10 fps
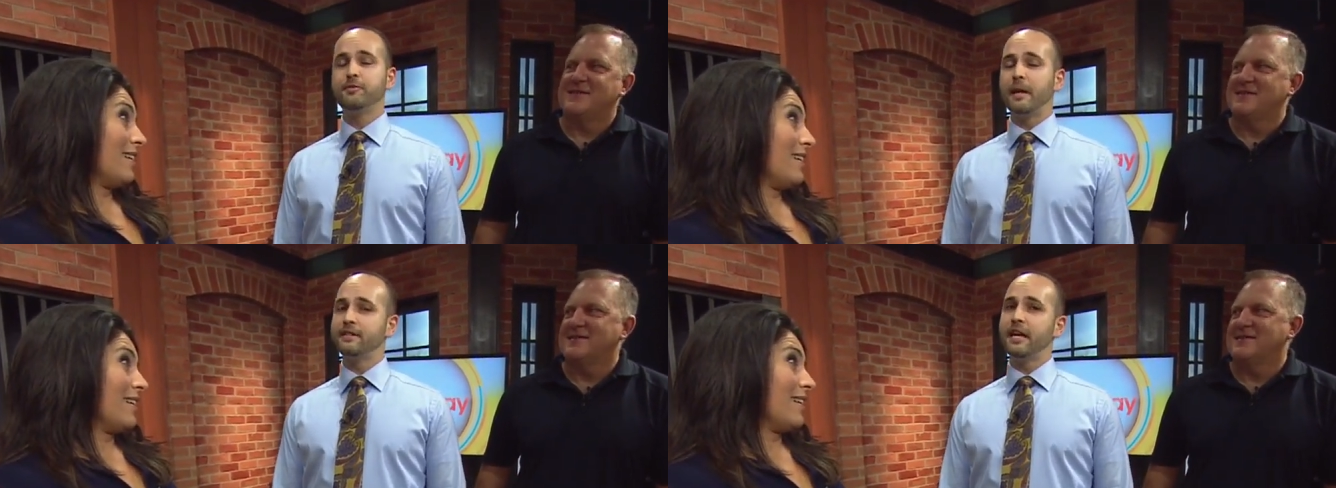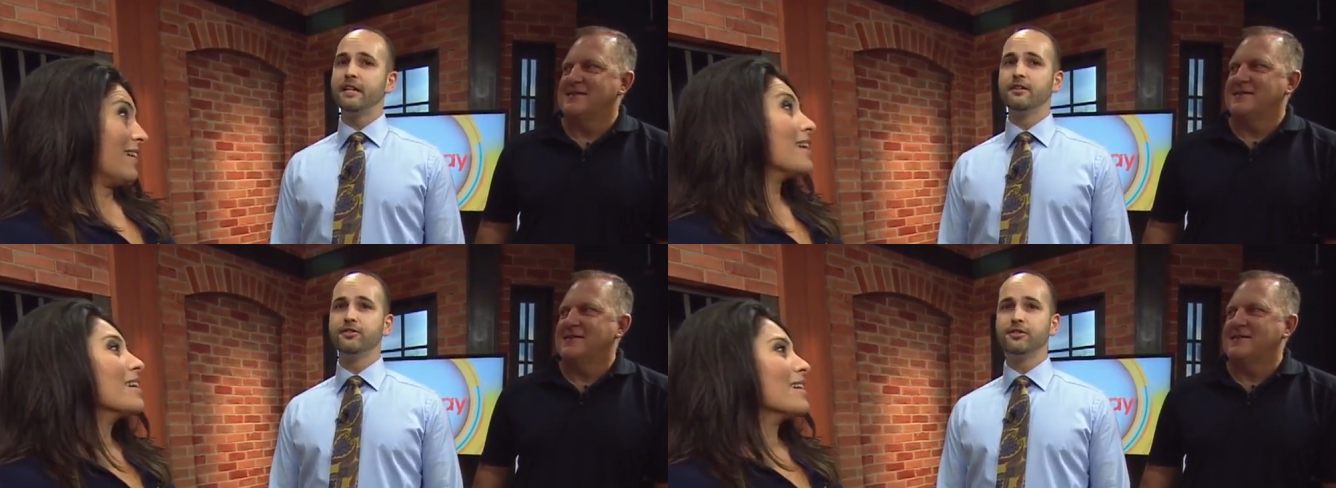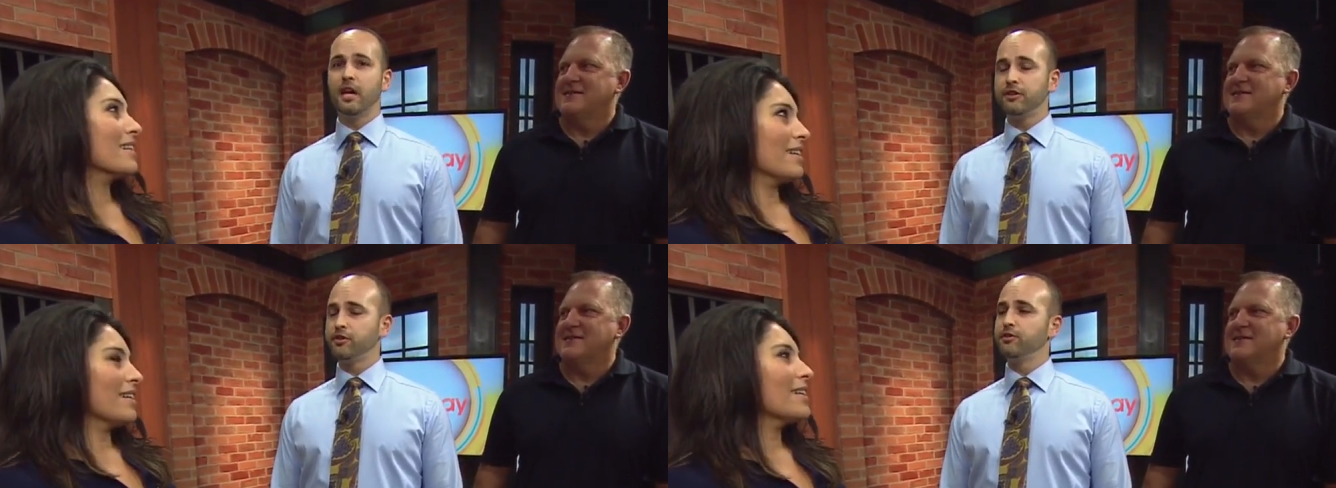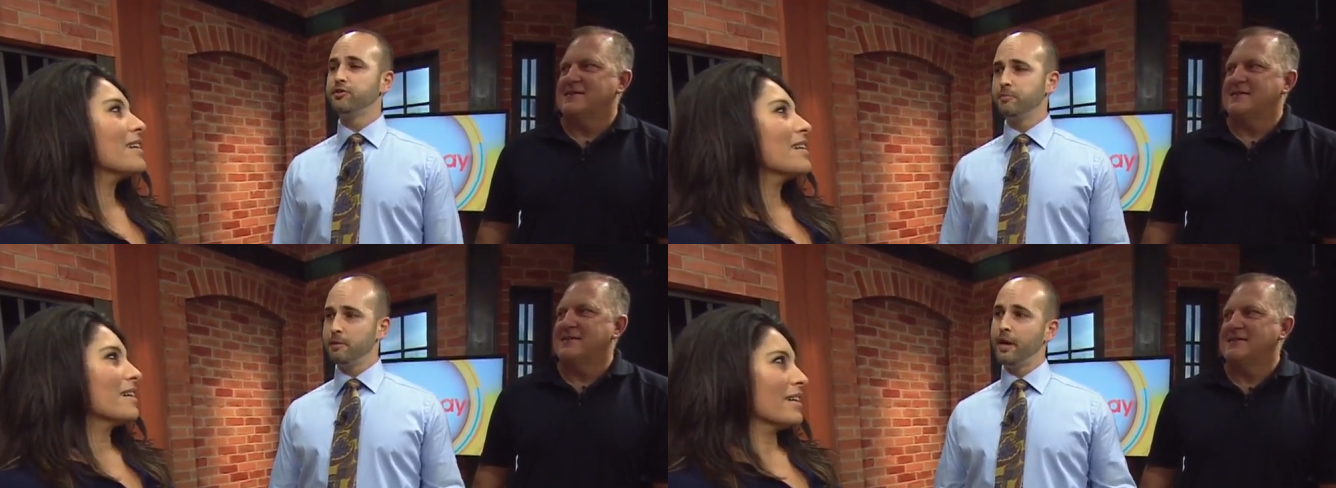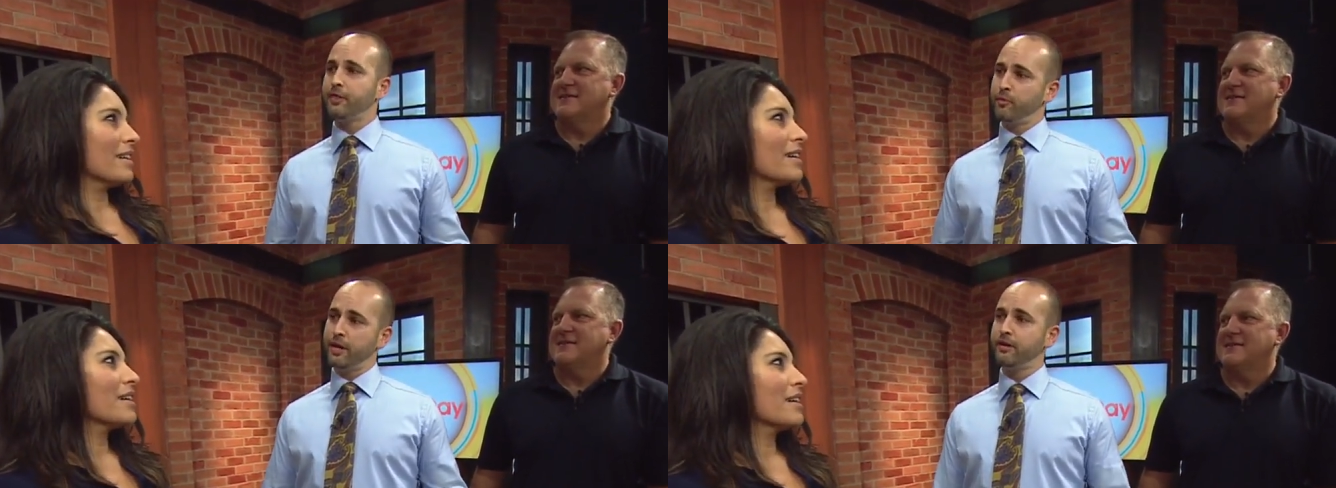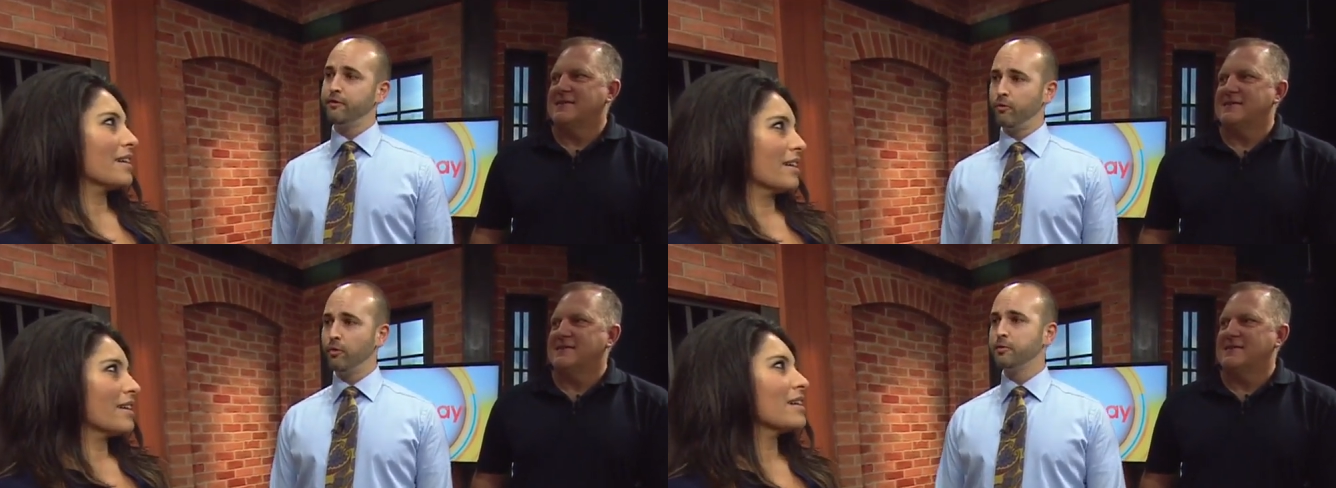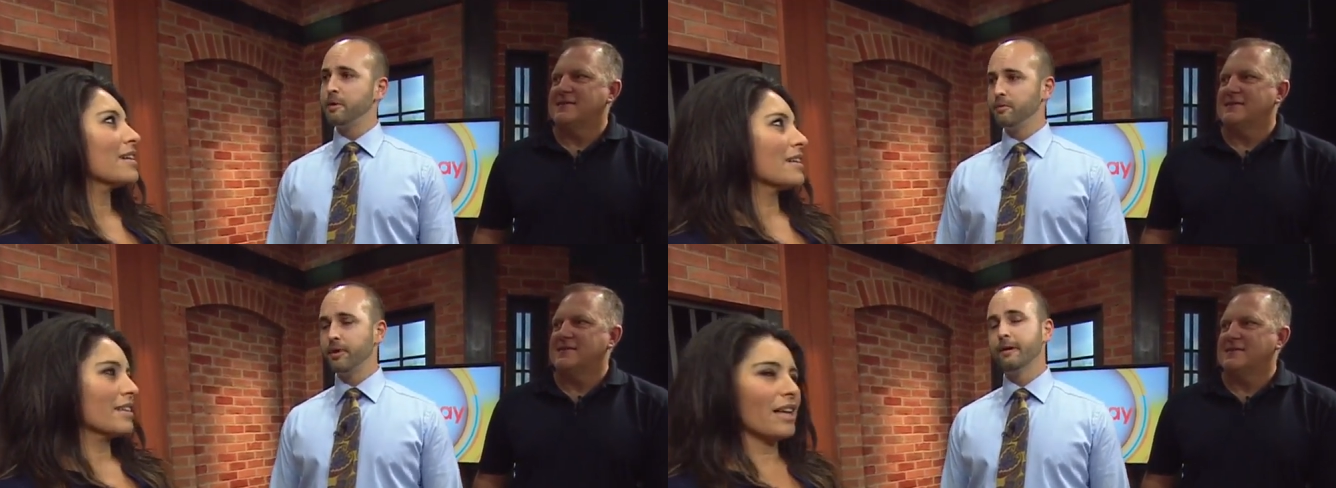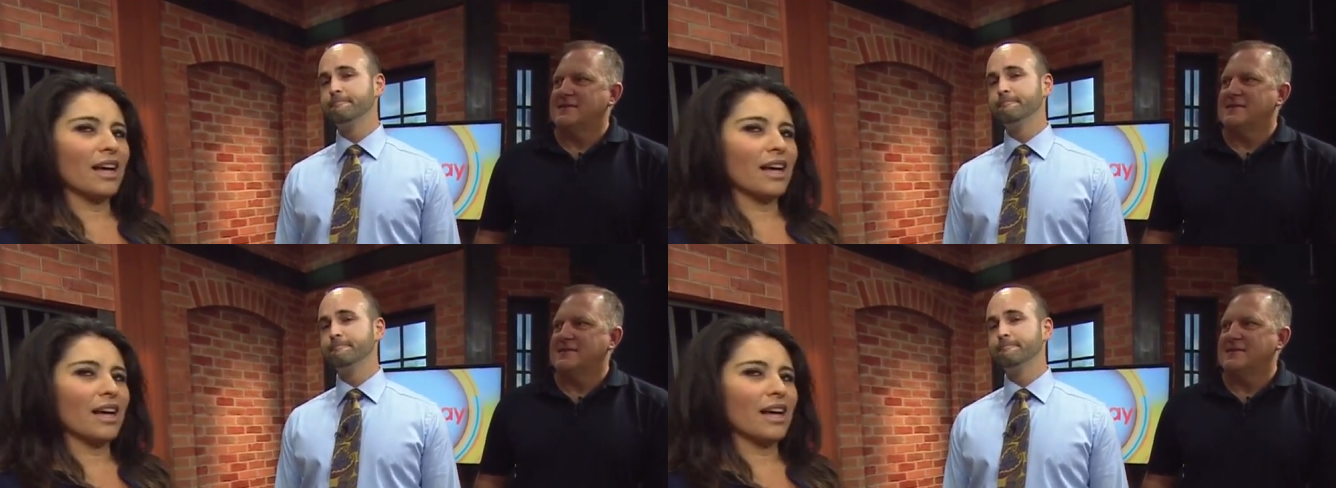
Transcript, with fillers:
Speaker 1: spectators. So there should be about 300 to 400 people there.